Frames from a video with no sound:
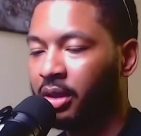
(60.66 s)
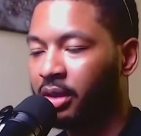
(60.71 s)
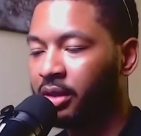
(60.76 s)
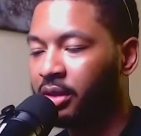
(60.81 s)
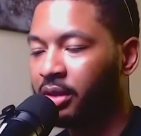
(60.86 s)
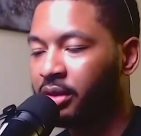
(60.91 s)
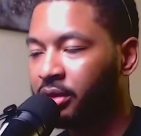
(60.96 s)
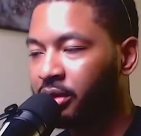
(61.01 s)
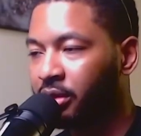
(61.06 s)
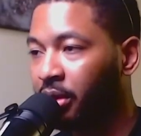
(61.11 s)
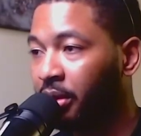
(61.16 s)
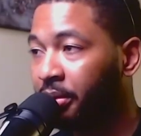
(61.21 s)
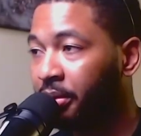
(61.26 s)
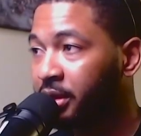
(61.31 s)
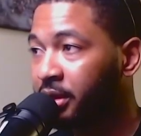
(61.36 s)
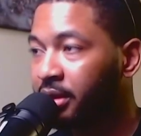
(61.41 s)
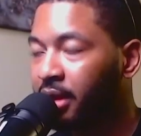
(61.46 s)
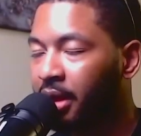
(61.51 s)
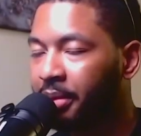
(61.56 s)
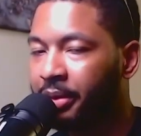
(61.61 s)
So I'm gonna
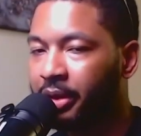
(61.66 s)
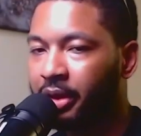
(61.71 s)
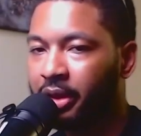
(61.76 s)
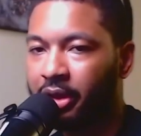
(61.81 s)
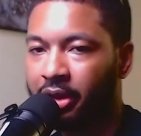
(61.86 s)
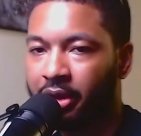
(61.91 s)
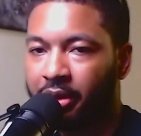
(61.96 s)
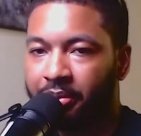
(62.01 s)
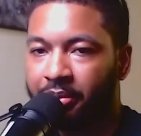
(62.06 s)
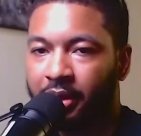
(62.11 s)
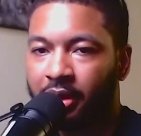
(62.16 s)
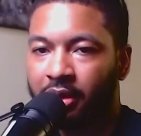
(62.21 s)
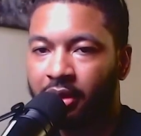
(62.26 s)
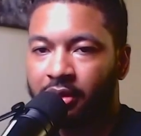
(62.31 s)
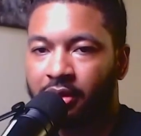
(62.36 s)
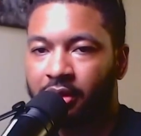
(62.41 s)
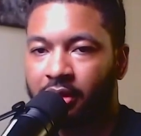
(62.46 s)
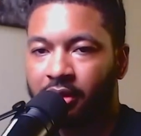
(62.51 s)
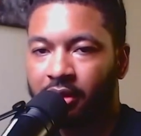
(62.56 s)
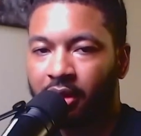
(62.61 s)
stop it here because
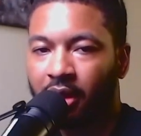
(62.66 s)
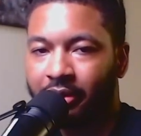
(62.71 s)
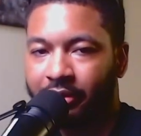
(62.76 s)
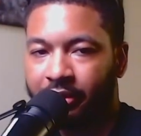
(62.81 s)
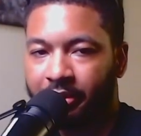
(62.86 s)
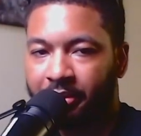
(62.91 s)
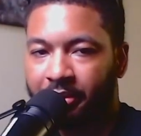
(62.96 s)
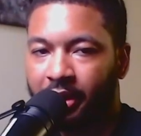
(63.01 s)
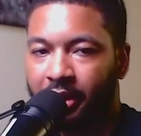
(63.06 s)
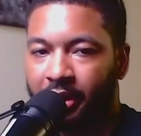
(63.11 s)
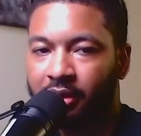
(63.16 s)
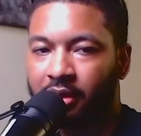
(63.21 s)
this song repeats